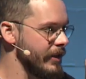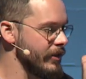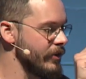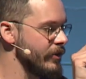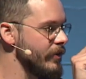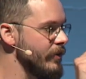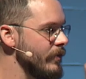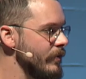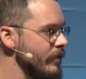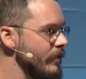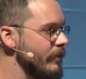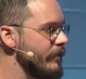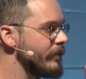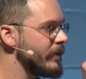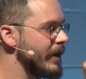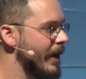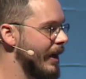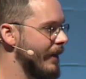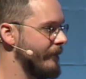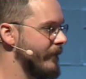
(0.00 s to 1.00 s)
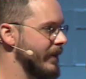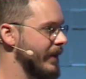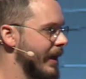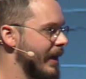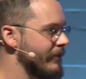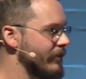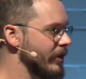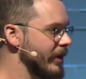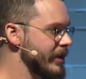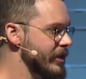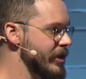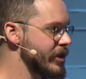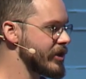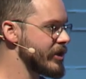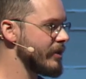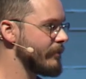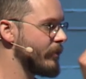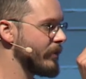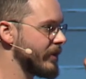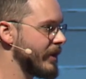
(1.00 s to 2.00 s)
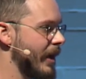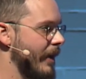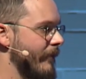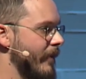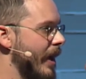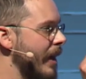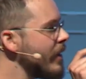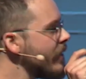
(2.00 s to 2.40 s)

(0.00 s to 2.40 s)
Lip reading: You've got the kind of relationship with God that I